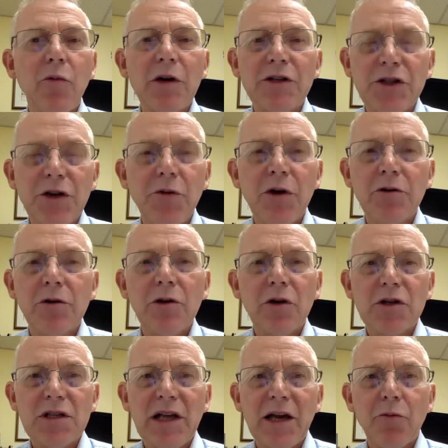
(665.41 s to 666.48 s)
what 200
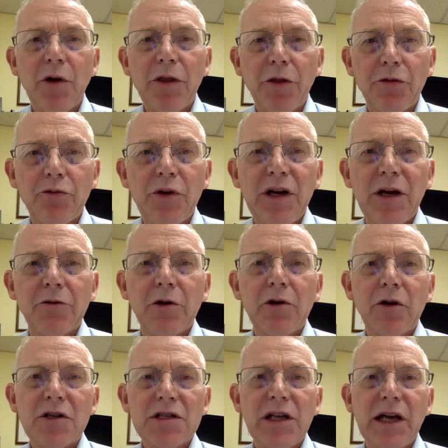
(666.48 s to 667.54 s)
looks like, what 300
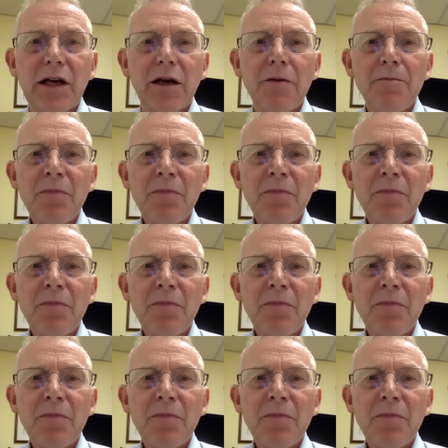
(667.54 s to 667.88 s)
looks like.